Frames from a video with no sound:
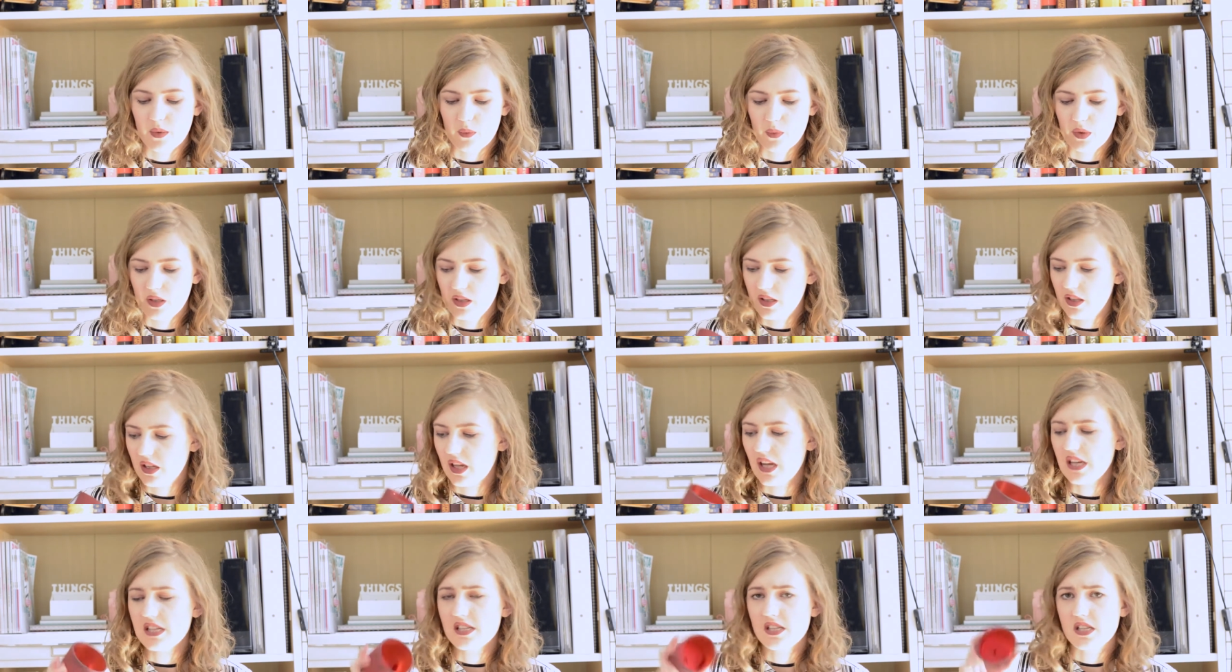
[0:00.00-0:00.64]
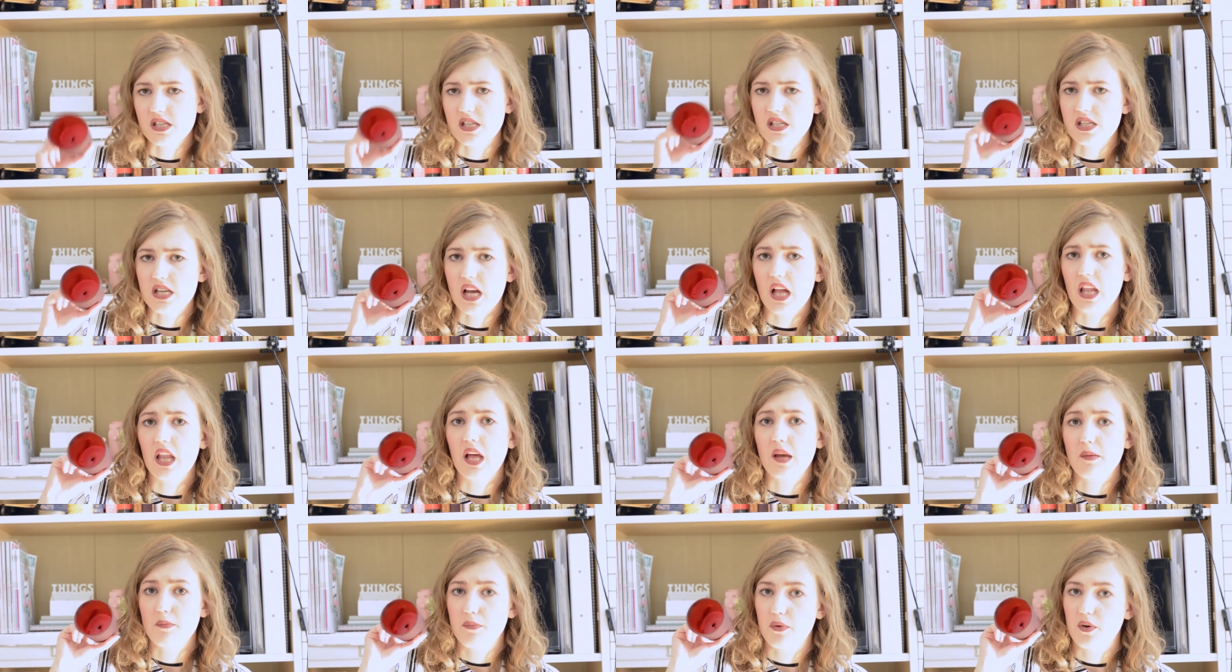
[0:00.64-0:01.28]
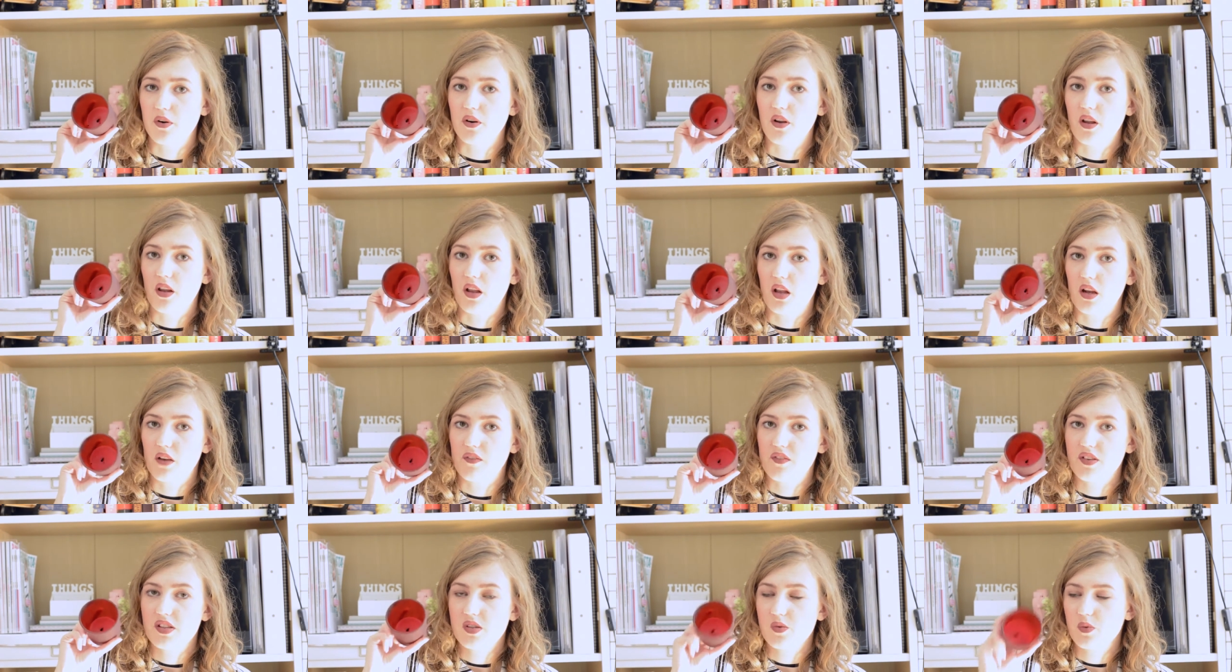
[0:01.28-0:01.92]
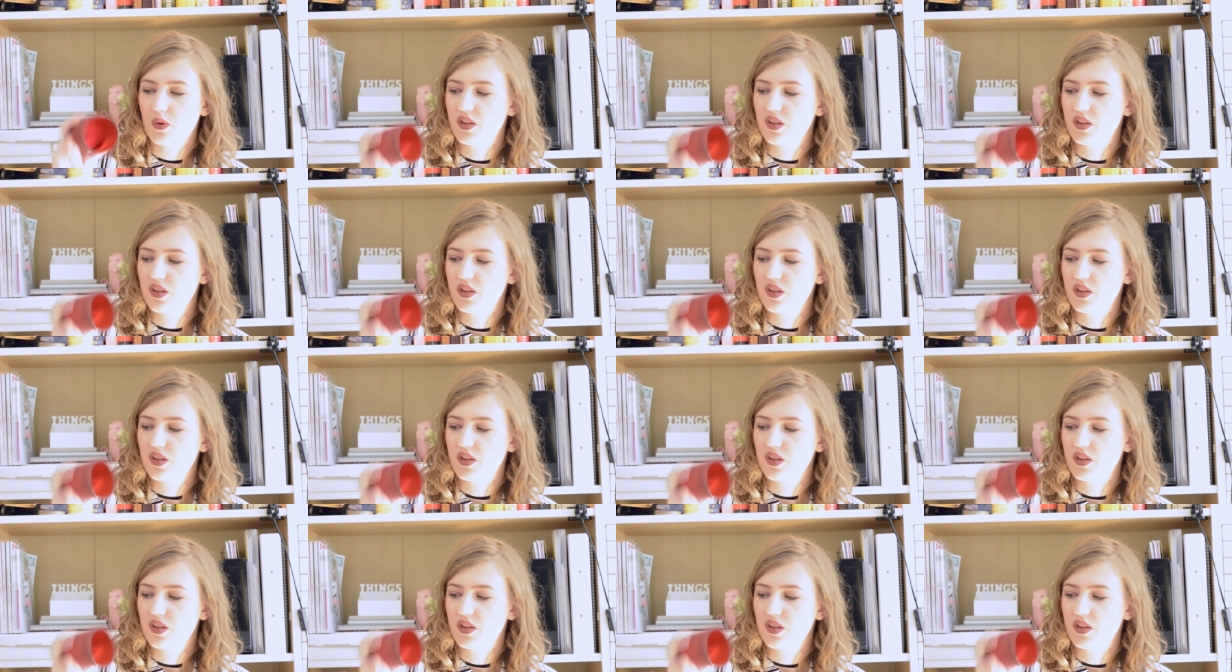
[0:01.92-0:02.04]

Really, as you can tell, I burned a lot of this